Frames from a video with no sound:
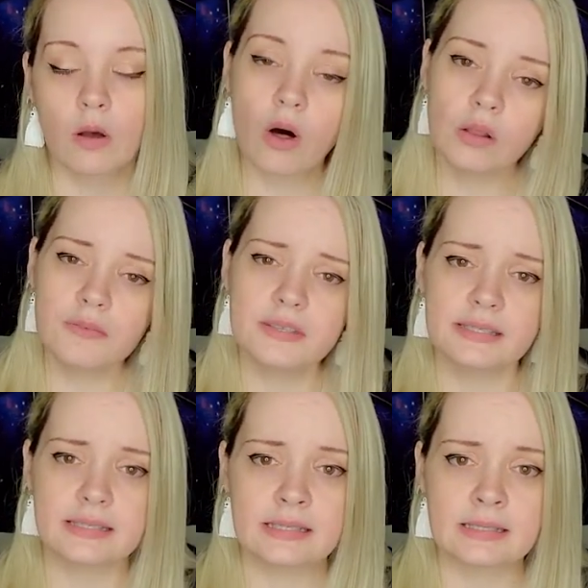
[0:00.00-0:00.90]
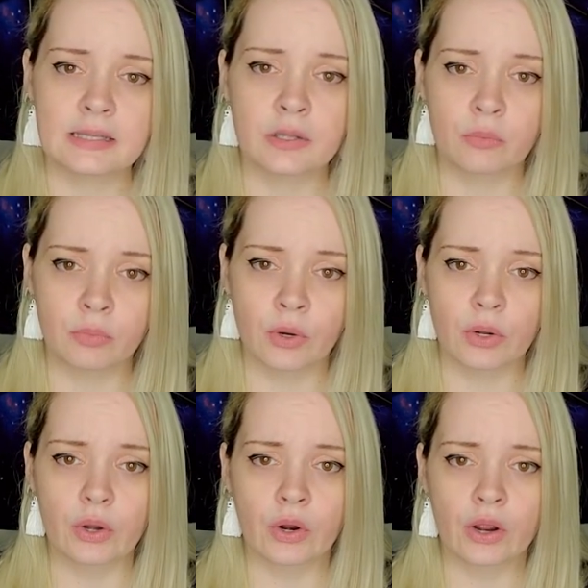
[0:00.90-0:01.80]
All of the scenes in the
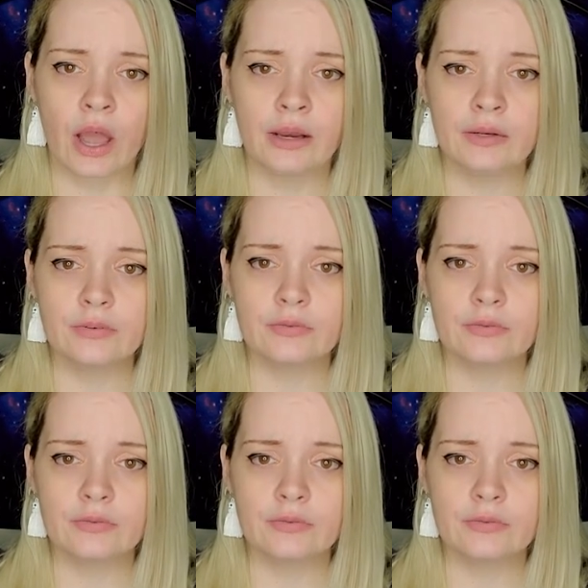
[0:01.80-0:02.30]
book are kind of